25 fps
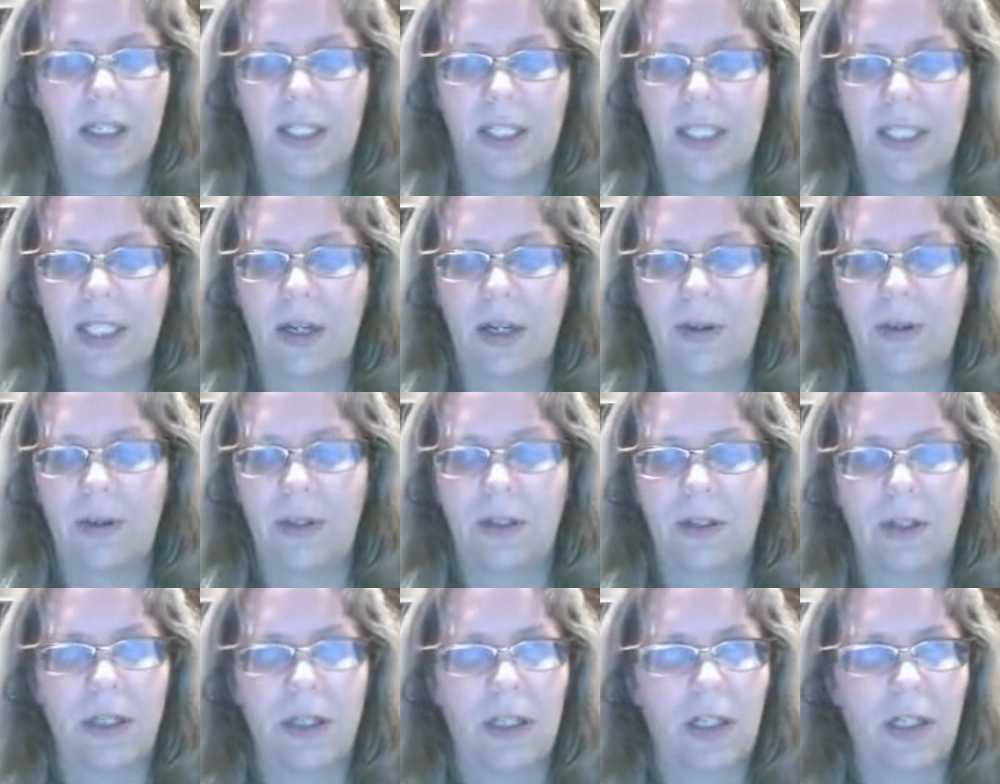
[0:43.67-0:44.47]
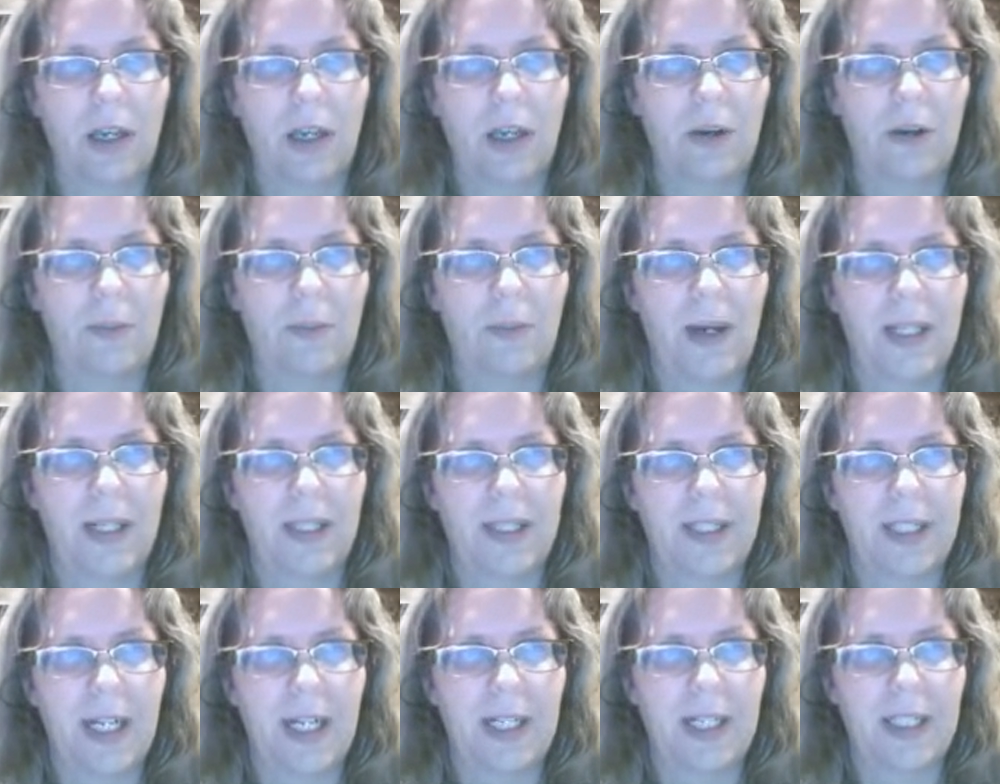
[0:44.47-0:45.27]
So you're going to go to
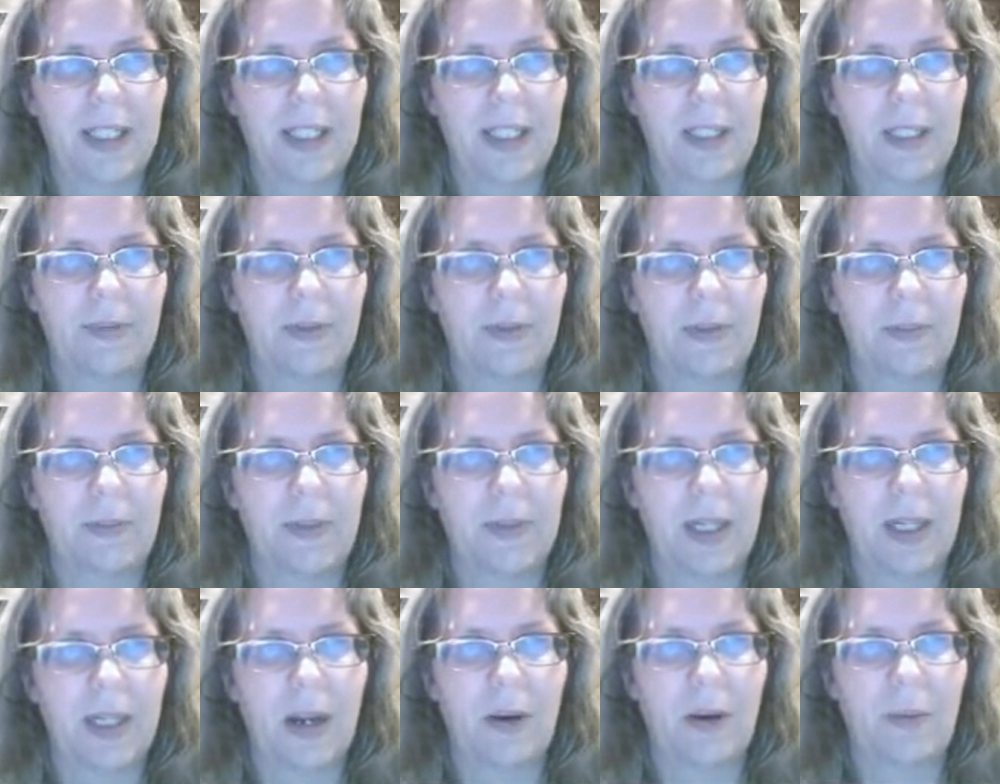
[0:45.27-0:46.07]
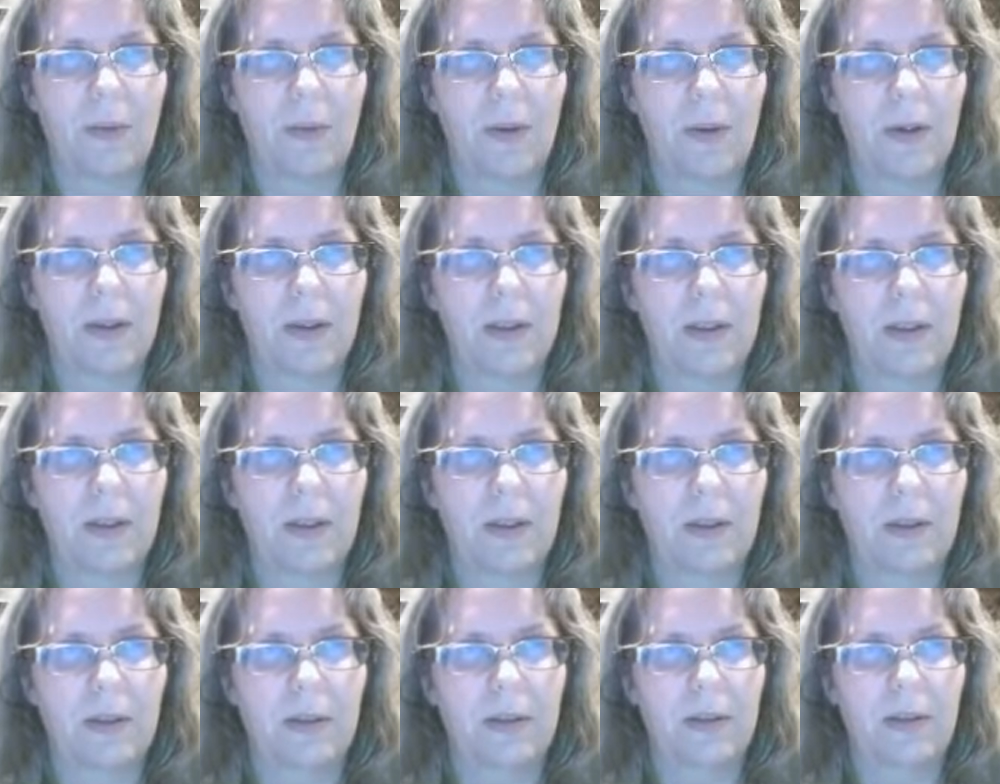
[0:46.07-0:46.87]
westtexasfilm.org,
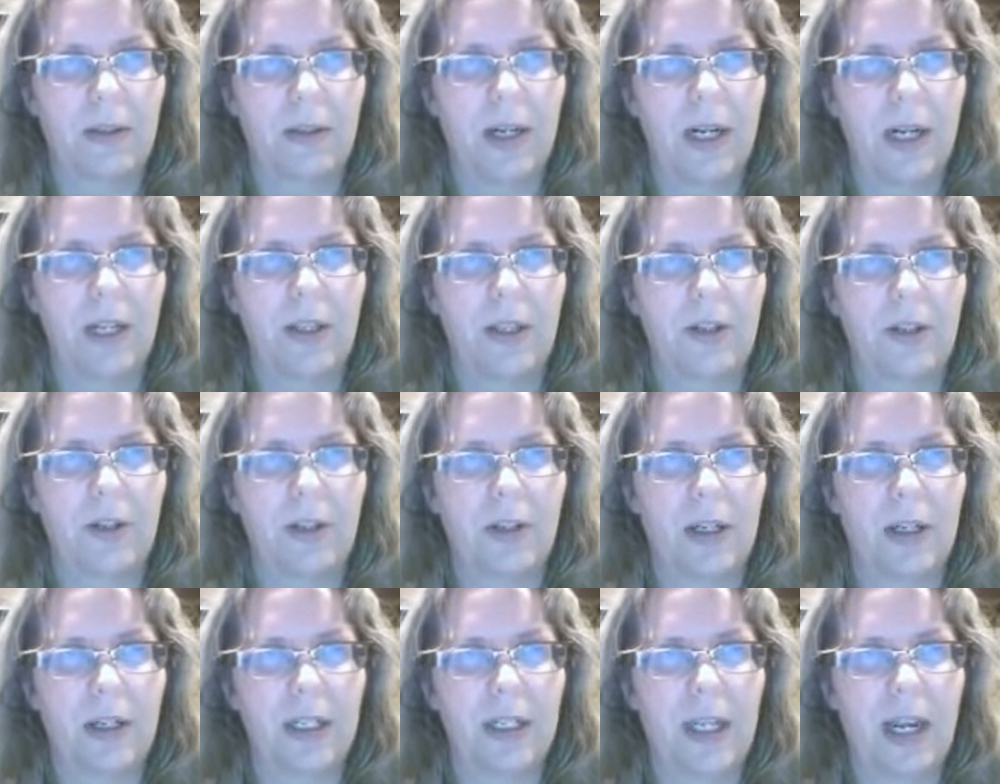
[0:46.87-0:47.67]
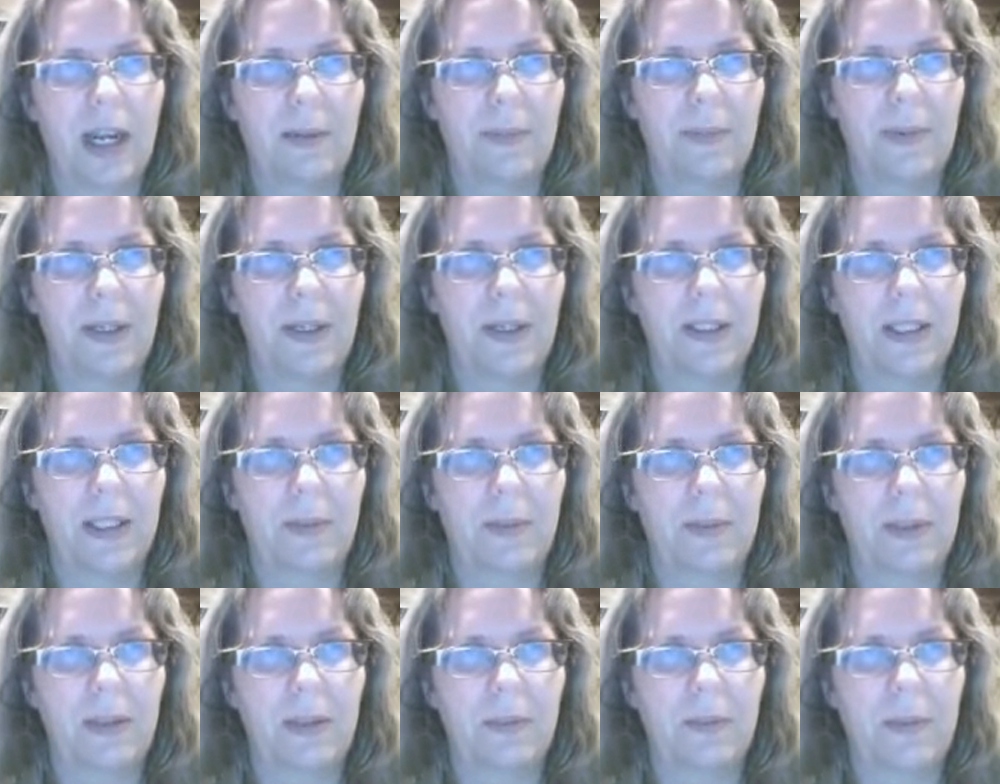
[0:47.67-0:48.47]
and then you're going to type in
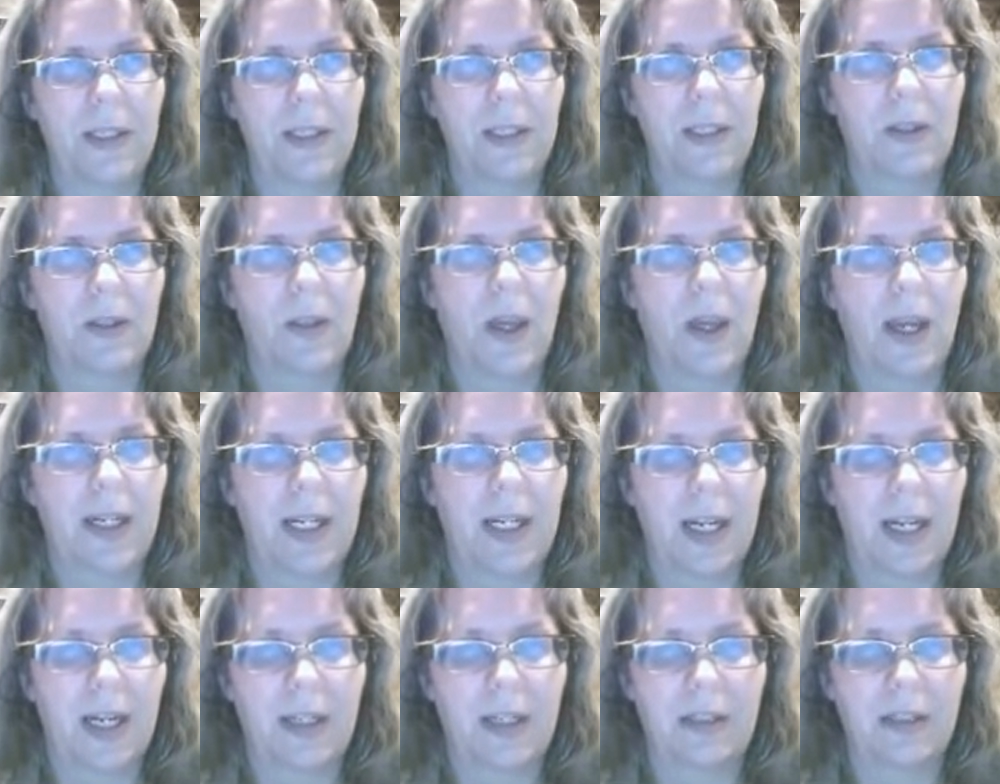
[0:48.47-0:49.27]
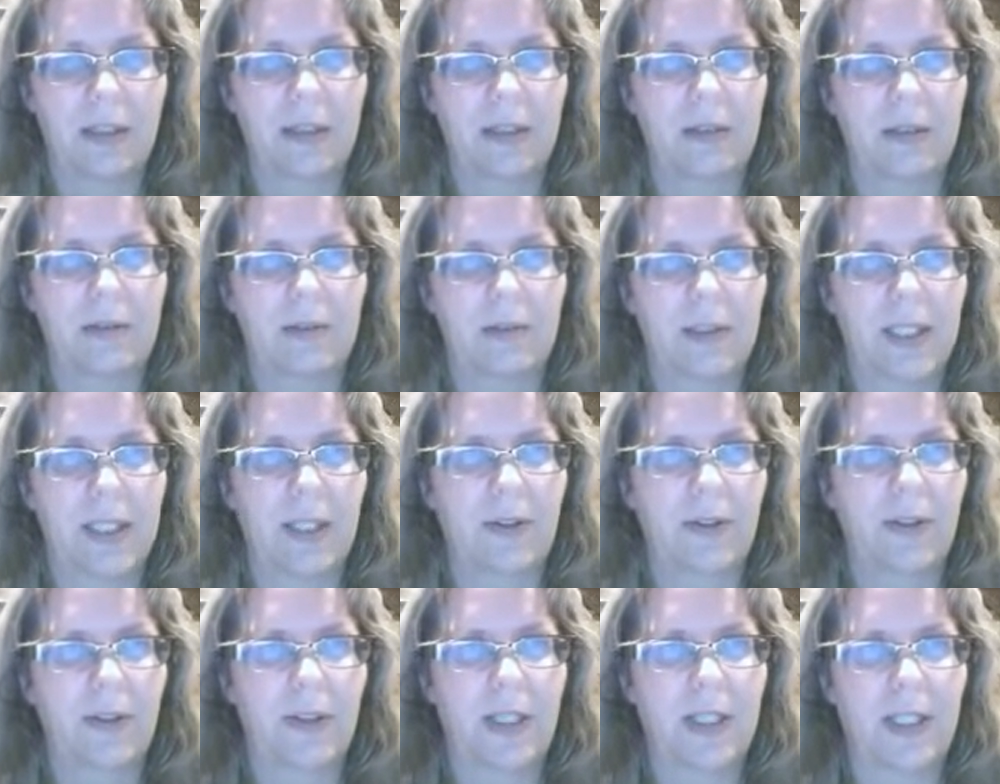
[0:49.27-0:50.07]
WP login.
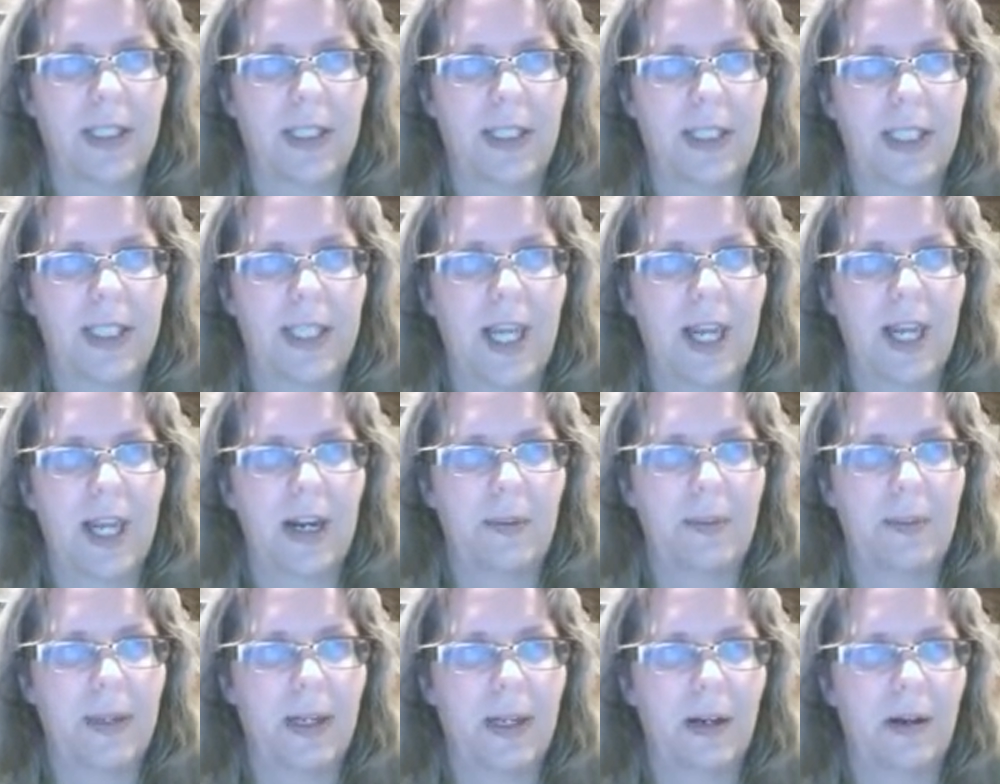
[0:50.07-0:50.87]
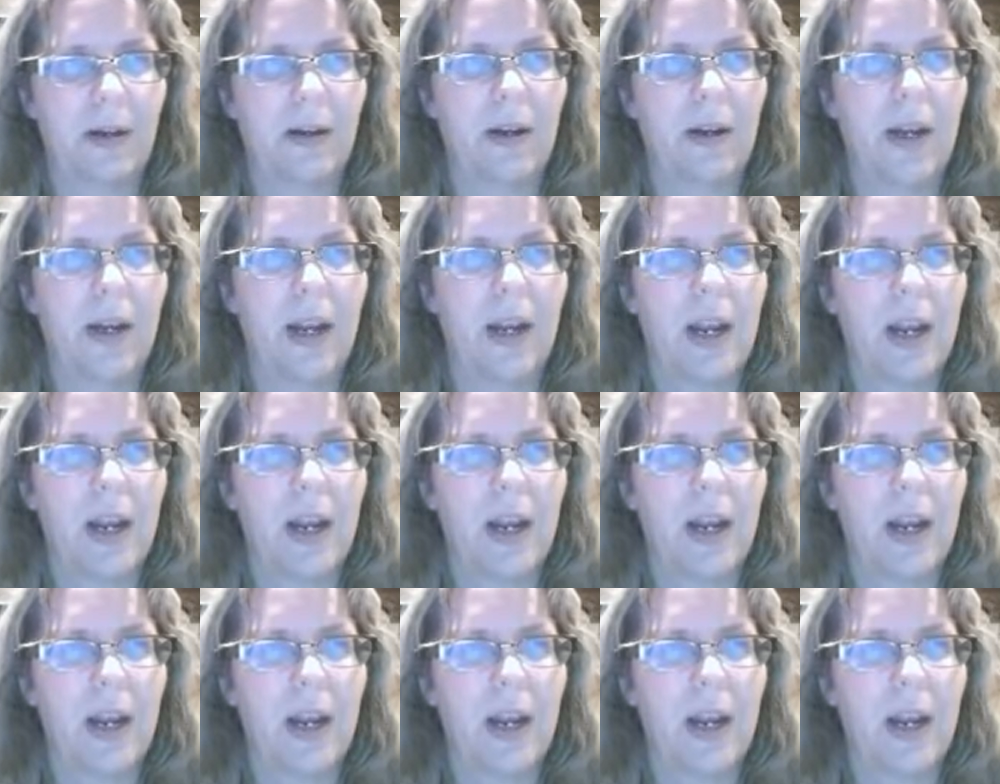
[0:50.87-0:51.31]
So you can see that up here.